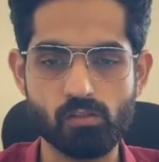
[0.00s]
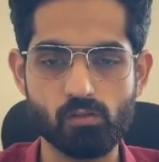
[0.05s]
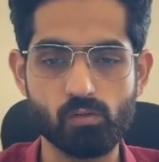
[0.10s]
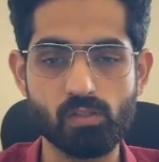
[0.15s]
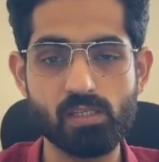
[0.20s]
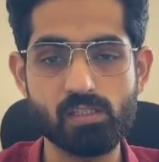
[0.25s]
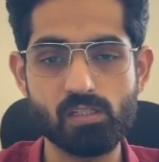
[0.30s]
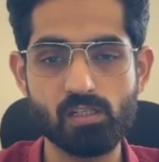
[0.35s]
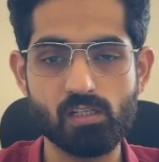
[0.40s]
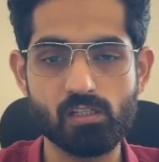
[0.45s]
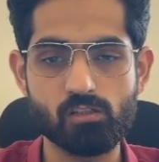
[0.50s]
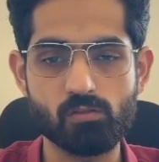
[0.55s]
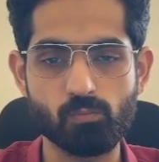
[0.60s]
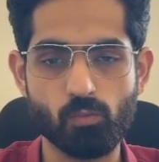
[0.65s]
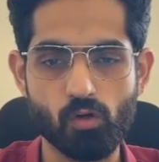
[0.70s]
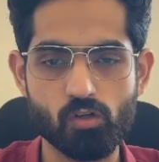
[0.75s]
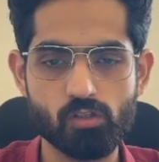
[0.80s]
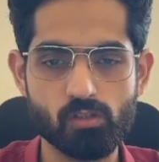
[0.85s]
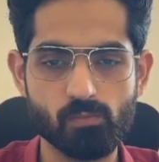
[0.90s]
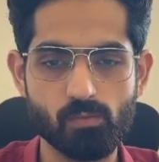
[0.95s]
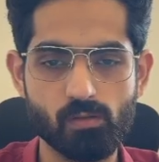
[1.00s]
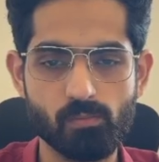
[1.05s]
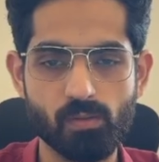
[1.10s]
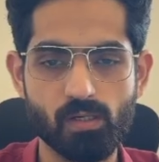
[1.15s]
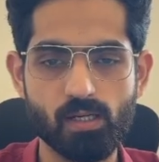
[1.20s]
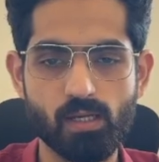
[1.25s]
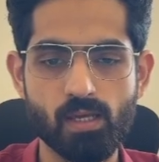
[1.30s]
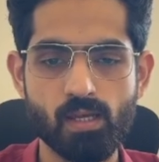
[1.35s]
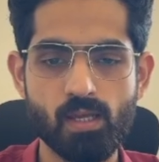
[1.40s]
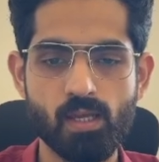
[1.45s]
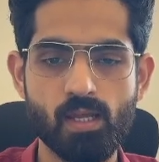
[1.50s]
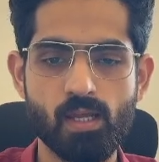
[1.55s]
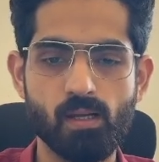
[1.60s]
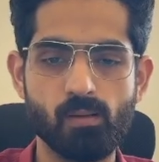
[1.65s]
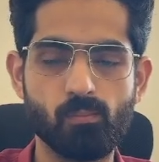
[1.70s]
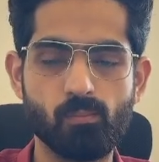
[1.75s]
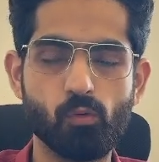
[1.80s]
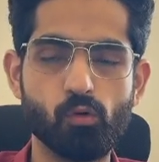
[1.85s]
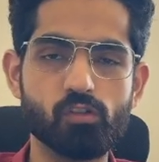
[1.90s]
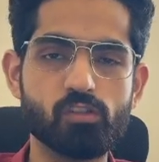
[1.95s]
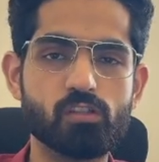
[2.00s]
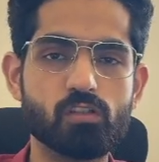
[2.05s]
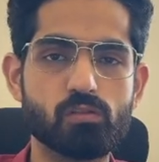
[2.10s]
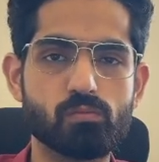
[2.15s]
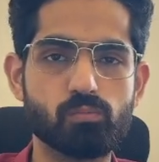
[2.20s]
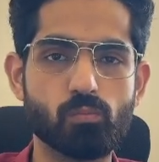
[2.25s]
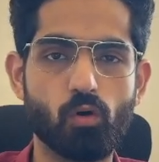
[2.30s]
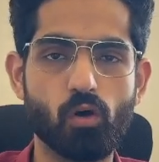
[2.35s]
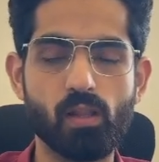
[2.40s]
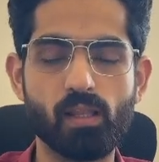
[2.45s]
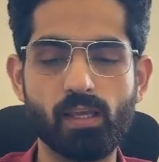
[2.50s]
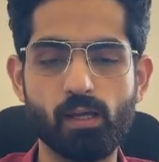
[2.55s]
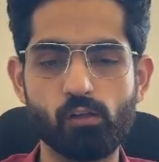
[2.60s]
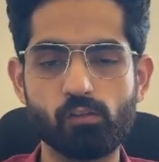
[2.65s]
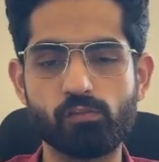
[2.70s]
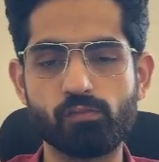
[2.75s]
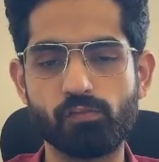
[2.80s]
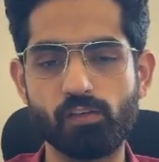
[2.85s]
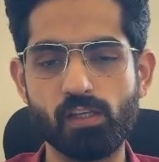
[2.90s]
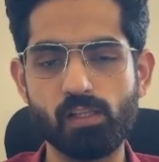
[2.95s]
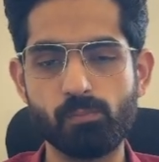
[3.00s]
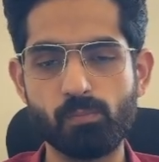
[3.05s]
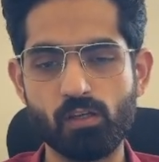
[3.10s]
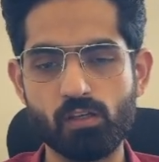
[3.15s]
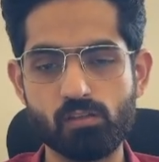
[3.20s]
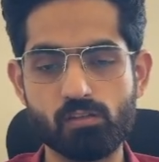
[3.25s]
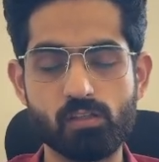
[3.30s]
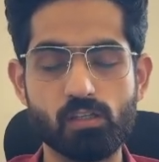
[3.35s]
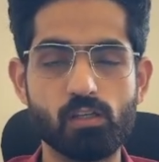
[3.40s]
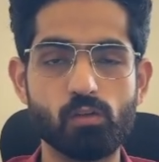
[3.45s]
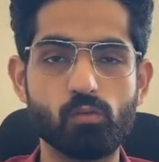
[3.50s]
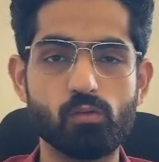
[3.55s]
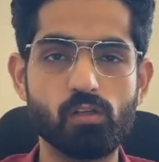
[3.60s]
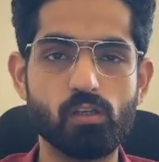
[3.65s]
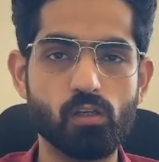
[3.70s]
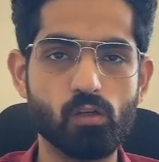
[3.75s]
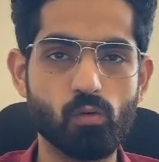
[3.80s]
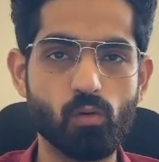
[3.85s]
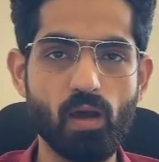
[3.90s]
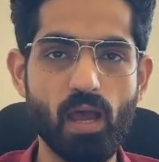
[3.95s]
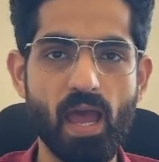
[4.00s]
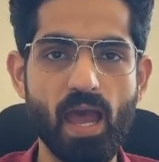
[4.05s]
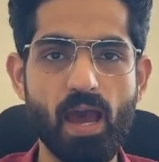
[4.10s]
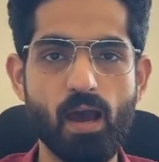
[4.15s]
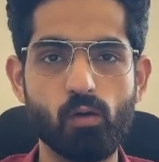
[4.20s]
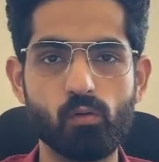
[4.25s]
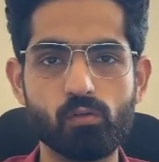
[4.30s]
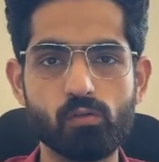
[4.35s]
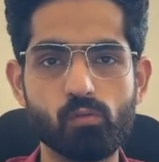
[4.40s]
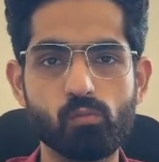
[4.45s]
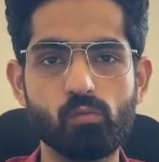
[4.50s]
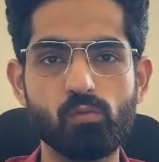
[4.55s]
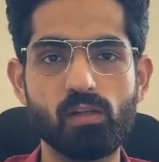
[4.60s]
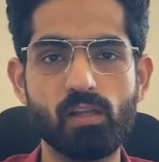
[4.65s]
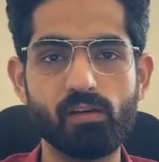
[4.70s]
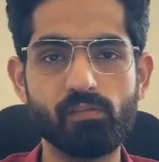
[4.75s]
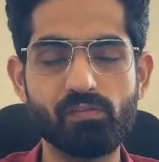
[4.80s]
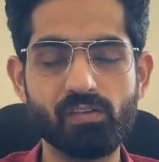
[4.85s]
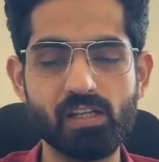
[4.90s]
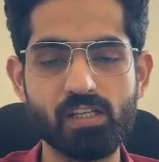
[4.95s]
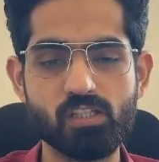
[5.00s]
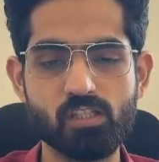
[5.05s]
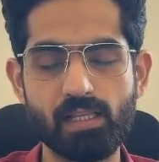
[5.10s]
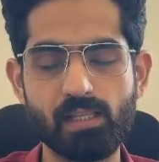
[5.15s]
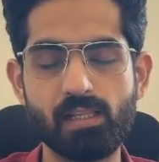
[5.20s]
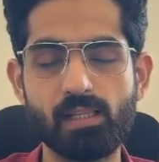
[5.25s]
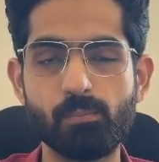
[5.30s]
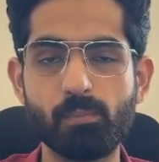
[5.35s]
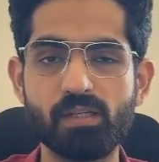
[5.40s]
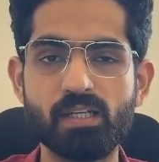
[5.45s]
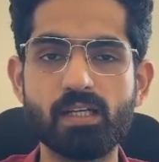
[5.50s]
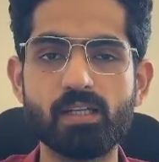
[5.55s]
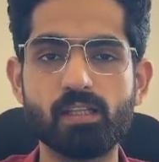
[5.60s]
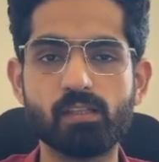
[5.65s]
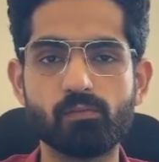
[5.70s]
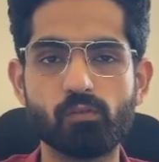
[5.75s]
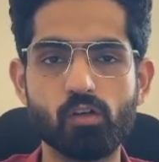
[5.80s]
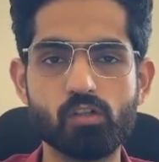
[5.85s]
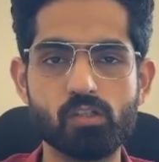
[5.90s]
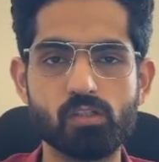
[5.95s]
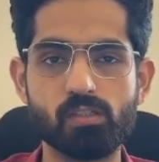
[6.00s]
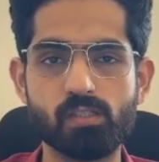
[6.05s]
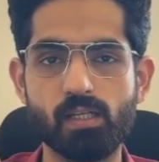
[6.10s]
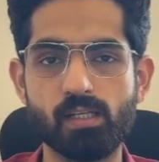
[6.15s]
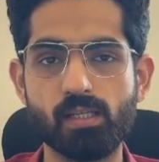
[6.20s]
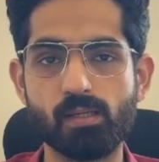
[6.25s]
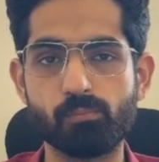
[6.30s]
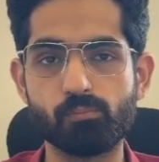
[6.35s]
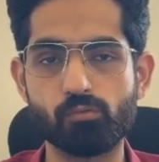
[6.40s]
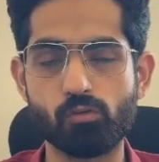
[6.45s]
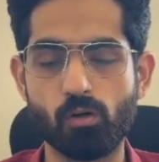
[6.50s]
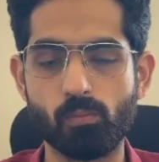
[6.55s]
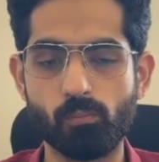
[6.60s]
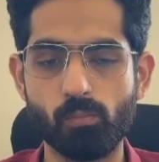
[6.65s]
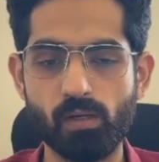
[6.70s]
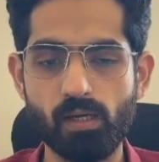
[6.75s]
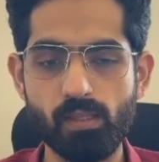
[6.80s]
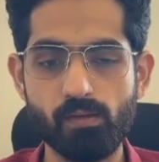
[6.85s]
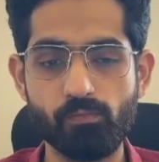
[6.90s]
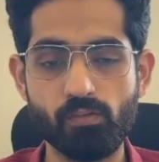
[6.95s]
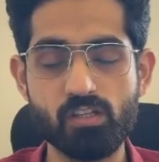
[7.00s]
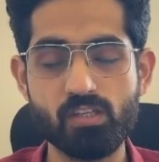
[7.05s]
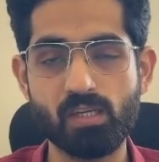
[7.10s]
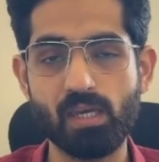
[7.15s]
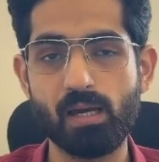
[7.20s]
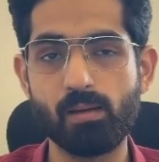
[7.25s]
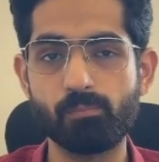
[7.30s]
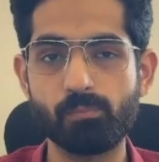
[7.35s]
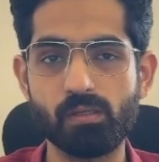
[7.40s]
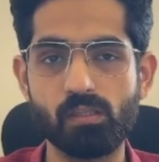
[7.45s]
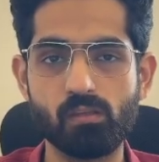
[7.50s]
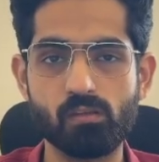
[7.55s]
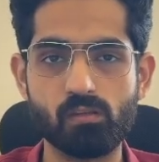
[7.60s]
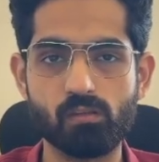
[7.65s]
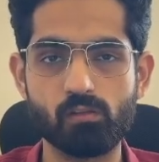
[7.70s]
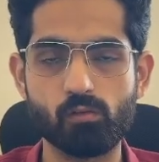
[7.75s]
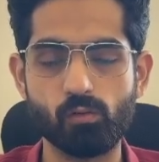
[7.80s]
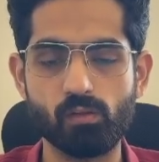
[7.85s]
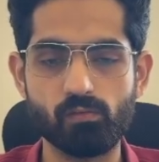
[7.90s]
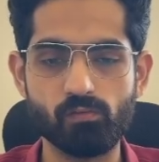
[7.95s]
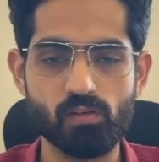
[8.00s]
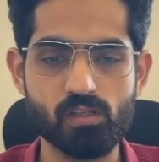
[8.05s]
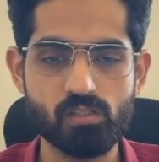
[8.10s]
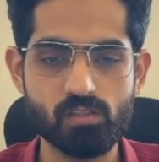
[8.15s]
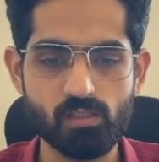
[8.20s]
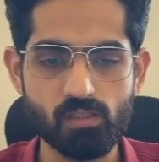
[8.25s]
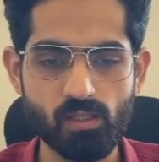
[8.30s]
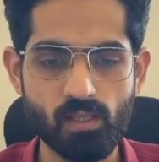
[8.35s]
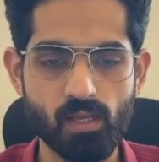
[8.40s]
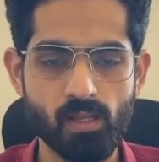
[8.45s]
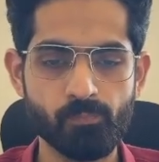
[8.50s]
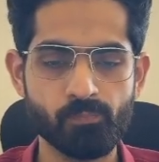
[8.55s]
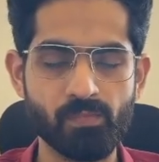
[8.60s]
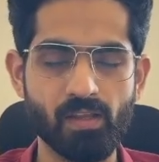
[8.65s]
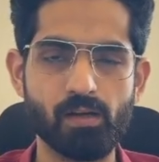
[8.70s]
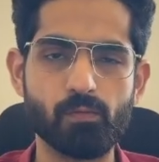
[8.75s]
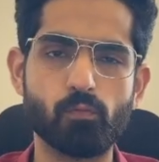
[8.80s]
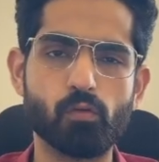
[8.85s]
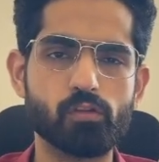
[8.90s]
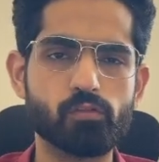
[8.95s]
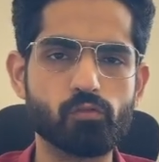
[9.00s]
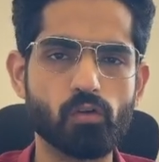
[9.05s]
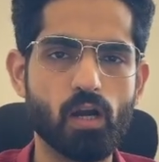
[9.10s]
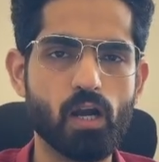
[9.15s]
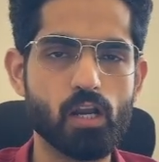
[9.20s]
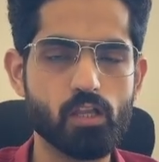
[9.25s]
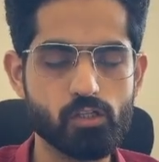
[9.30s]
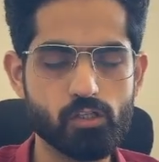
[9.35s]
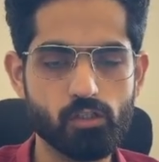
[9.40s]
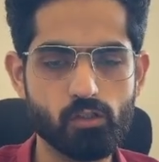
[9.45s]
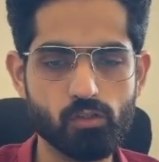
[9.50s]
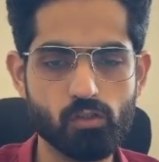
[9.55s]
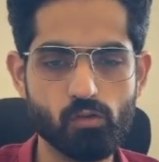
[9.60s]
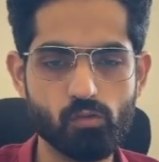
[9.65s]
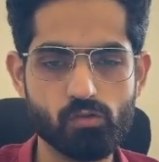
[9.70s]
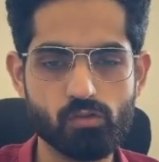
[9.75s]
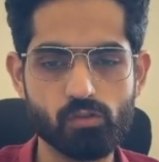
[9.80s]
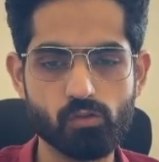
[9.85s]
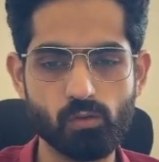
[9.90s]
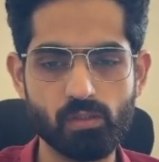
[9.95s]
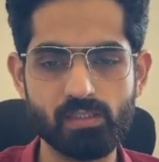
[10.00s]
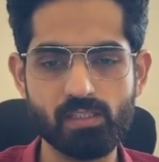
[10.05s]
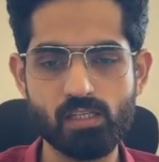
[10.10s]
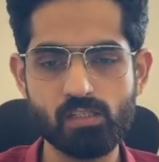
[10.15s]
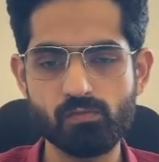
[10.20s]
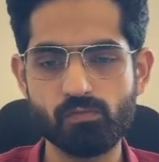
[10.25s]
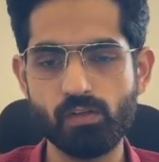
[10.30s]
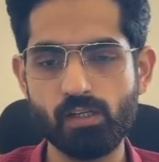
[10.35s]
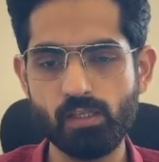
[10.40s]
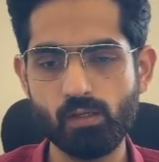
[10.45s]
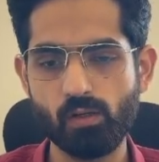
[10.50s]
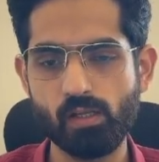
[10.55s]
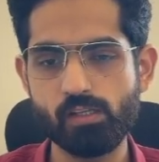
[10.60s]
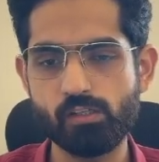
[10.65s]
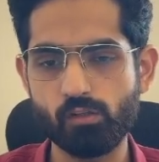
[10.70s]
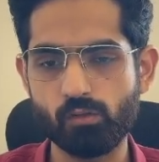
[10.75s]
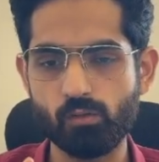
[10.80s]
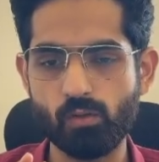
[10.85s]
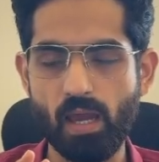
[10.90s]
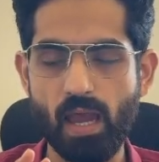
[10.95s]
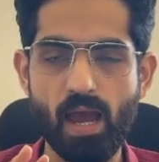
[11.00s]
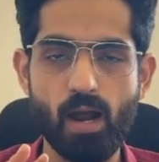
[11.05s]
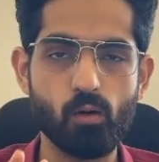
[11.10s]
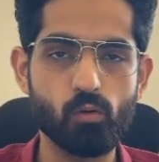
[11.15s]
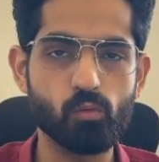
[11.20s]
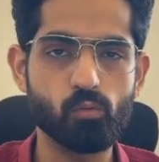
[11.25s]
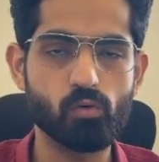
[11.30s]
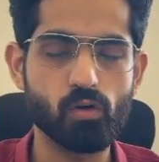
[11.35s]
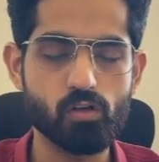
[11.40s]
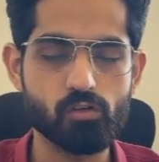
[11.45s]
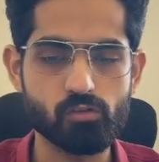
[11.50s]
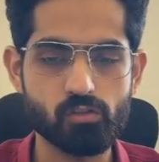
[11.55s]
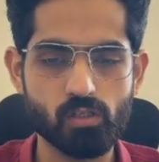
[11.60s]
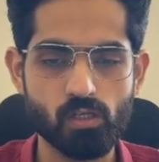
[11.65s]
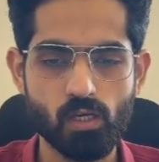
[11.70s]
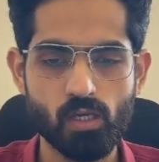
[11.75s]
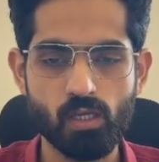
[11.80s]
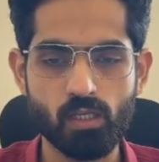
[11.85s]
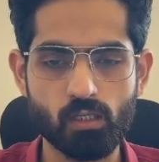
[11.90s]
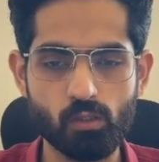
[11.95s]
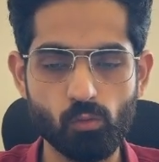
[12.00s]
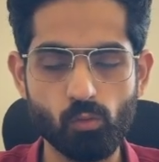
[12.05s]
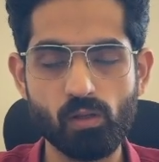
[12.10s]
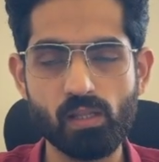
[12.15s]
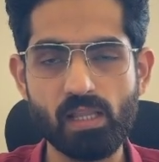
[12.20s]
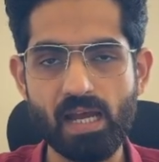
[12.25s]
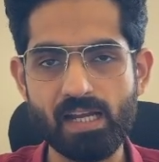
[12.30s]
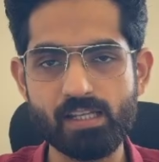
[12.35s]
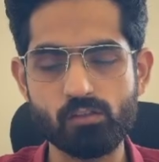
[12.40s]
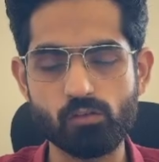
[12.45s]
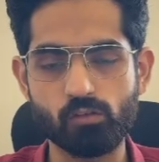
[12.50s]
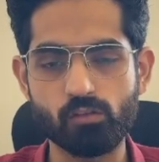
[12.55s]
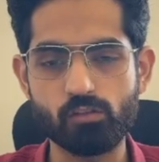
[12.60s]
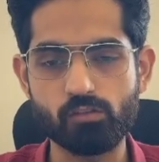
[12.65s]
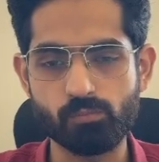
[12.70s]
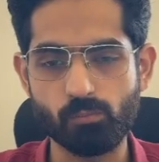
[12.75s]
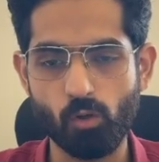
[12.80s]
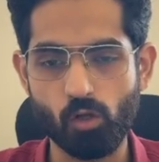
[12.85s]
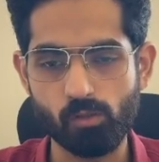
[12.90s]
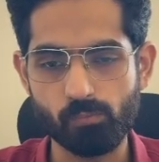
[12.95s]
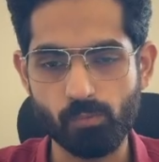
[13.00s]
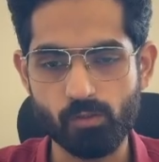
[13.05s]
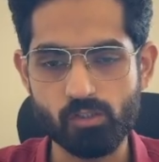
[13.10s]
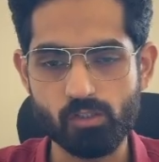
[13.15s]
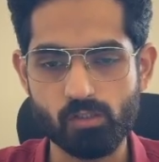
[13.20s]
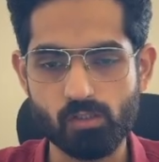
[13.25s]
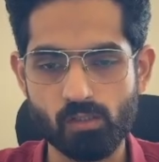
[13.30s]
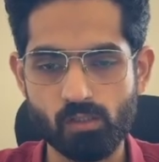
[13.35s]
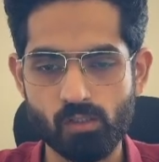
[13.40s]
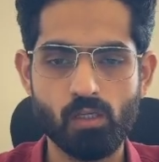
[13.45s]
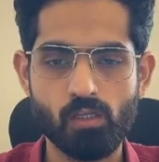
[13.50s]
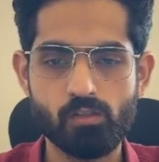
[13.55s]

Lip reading: So yes, it is possible, but most small accounts fail because they don't know how to leverage limited conversion data properly, which campaigns to invest in, and what strategy to use. So in this video, I'll show you how to crush Google Ads on a small budget.